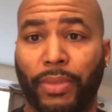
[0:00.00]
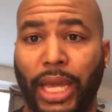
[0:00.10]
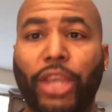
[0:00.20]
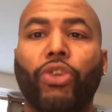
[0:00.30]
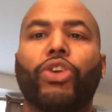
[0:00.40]

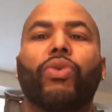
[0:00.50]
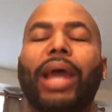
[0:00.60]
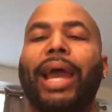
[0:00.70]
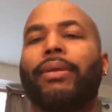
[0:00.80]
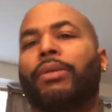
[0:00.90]
And you do
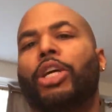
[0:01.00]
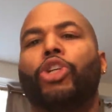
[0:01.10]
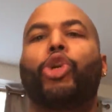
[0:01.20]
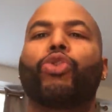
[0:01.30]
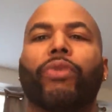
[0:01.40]
that
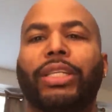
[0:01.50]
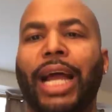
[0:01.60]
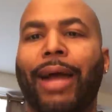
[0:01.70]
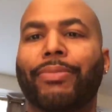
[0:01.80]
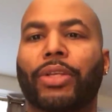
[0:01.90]
two, three
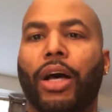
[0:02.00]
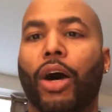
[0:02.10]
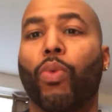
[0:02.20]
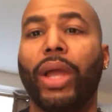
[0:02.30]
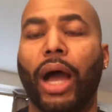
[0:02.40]
times
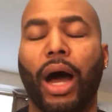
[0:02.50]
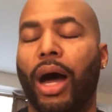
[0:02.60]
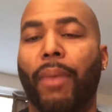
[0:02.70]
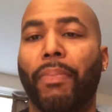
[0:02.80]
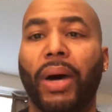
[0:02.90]
a week,
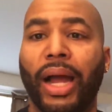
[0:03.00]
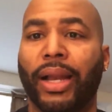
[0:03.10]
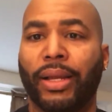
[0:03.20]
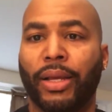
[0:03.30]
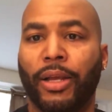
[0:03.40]
uh, a
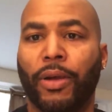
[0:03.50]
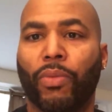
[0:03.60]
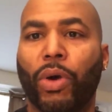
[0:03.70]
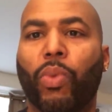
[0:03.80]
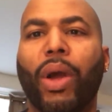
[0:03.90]
month
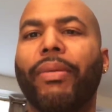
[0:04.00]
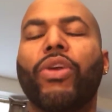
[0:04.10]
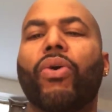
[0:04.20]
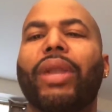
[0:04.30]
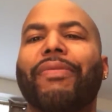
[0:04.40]
with women
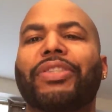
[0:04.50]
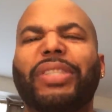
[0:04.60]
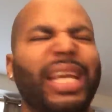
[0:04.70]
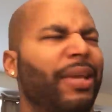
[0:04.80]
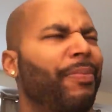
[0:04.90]
you don't never
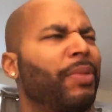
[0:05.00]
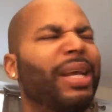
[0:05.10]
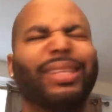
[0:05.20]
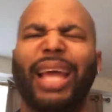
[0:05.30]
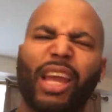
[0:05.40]
see.
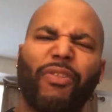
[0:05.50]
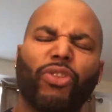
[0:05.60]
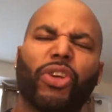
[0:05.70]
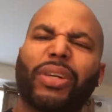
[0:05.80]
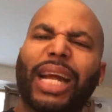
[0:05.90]
Think if
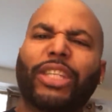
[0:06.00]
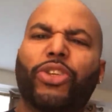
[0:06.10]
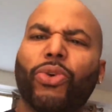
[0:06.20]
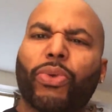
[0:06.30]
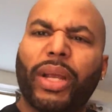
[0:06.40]
you took that
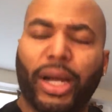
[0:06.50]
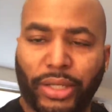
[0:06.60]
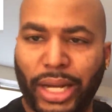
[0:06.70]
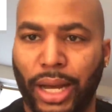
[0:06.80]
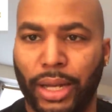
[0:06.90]
two, three
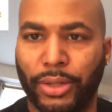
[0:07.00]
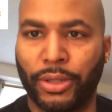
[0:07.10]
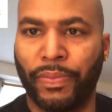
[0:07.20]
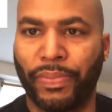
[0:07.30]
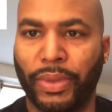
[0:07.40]
hundred dollars
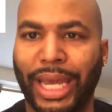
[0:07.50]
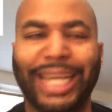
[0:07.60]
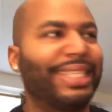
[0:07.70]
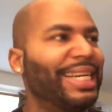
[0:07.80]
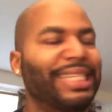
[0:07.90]

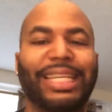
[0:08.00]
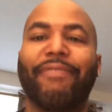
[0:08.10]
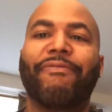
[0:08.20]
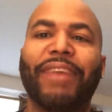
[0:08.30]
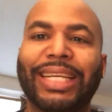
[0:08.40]
and just
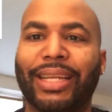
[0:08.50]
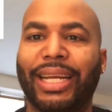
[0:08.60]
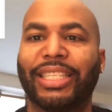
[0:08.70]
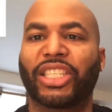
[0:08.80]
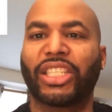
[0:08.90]
invested
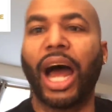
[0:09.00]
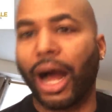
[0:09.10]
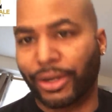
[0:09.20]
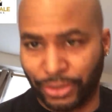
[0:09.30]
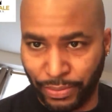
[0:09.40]
it in
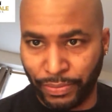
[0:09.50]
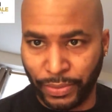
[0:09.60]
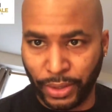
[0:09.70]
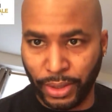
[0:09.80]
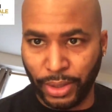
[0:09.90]
stocks.
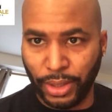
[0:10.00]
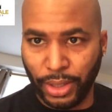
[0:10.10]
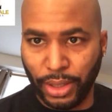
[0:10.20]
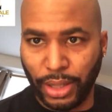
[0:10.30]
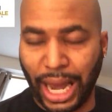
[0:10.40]

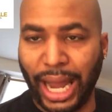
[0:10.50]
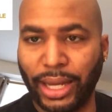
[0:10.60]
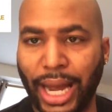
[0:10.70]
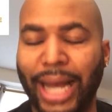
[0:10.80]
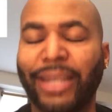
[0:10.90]
All
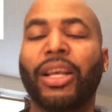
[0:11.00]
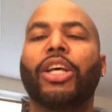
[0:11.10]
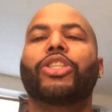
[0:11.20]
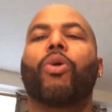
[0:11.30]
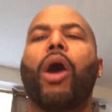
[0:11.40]
right, guys.
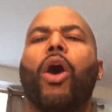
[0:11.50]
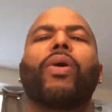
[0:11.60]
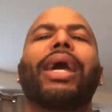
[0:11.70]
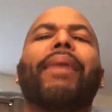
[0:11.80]
So all